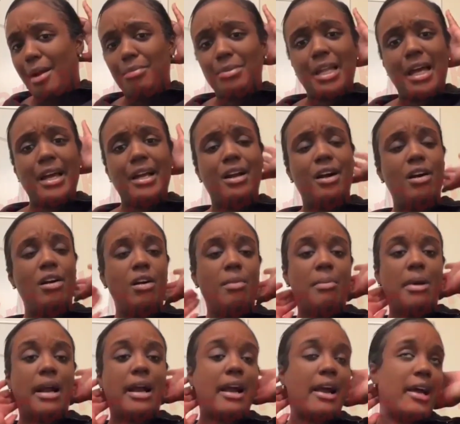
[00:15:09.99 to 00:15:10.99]
I'm like, oh
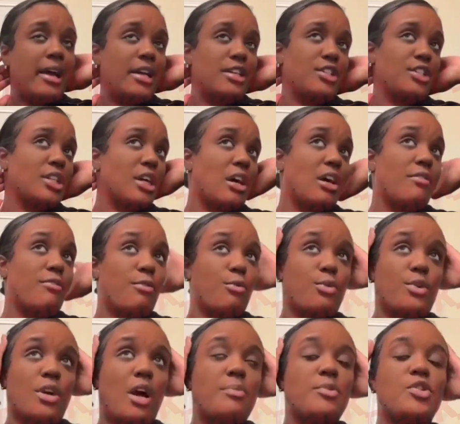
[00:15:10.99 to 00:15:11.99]
my gosh, y'all, for
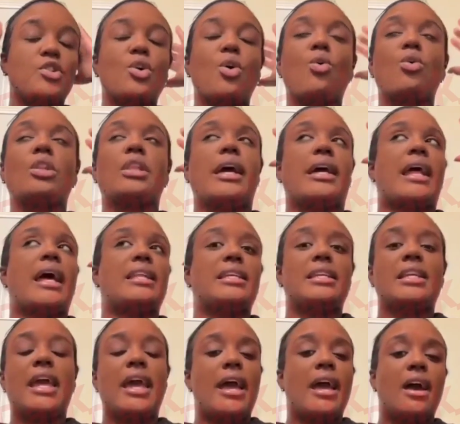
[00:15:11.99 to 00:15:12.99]
real. I'm so glad I
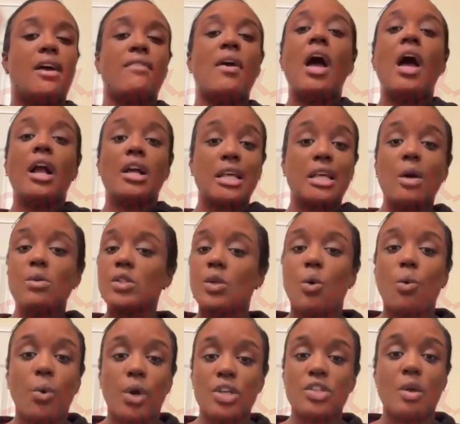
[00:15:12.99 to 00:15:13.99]
didn't have, because I was
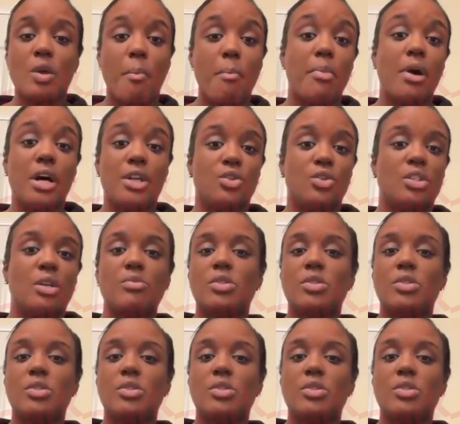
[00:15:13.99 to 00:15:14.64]
gonna wear some bundles.